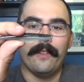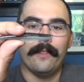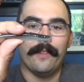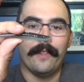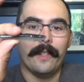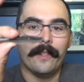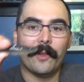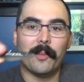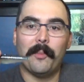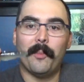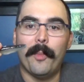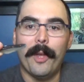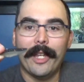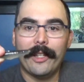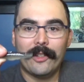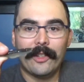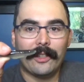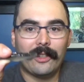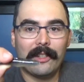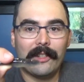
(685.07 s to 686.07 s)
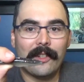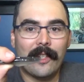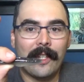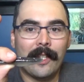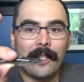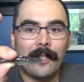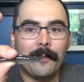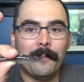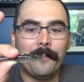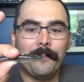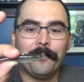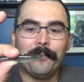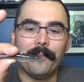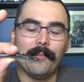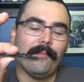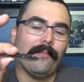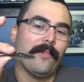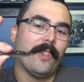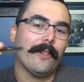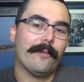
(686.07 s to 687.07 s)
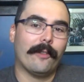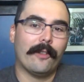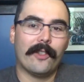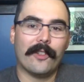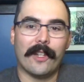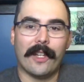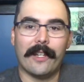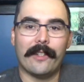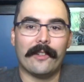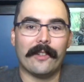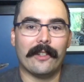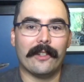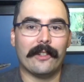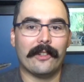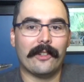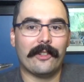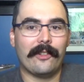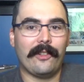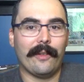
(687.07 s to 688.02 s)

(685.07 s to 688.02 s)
This basic design, different sizes,